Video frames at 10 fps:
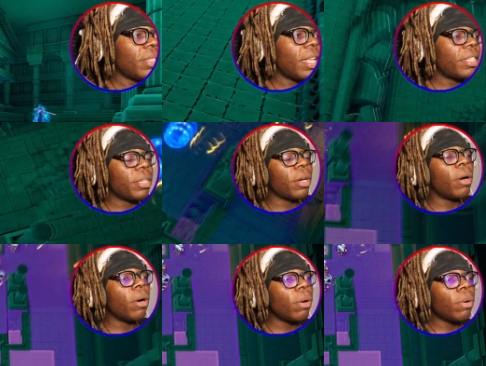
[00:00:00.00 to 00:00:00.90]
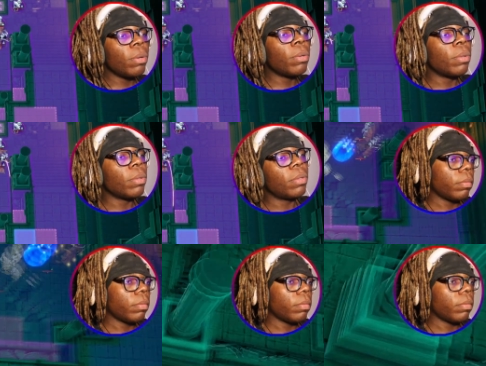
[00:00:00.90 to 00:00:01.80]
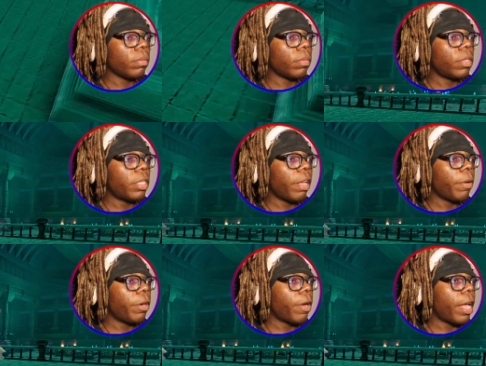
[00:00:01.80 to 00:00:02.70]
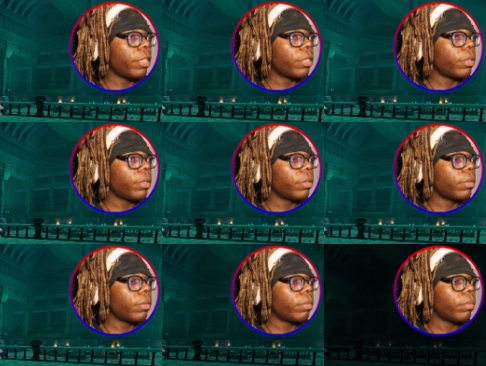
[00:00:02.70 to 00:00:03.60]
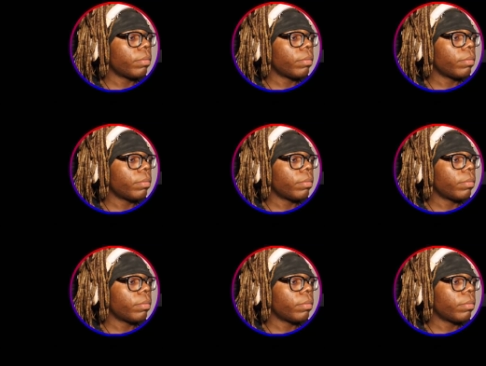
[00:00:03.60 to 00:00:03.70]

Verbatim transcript: Let's go. Stay where you're at, too. Depend.